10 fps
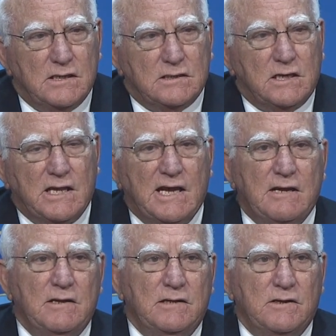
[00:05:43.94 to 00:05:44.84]

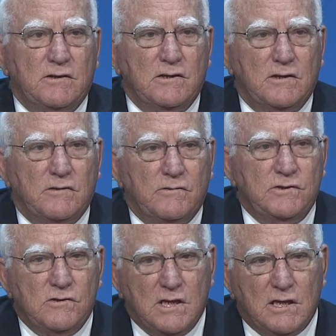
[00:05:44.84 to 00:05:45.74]
Today, when
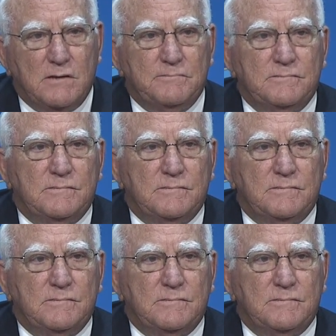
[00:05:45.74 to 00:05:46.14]
you get up